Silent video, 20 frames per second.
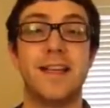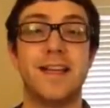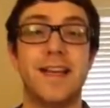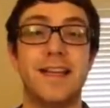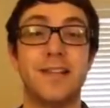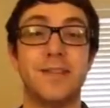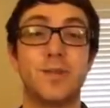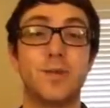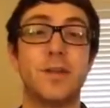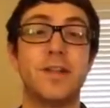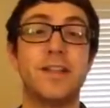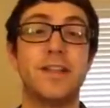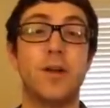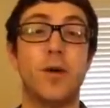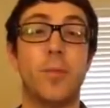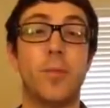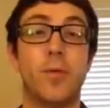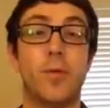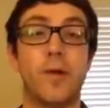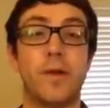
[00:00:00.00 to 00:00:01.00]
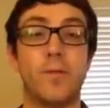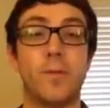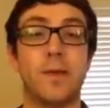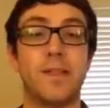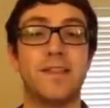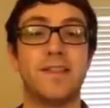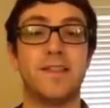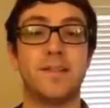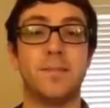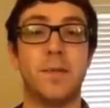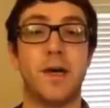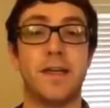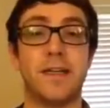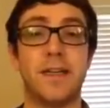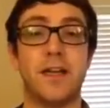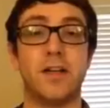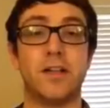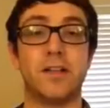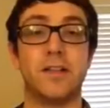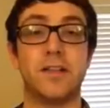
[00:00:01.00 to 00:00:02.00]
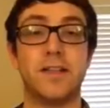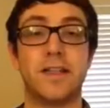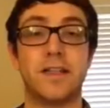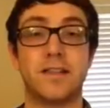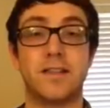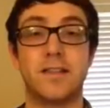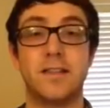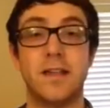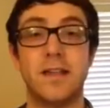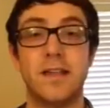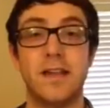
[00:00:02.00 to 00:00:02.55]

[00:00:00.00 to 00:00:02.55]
And there's really no point in wasting money on clicks,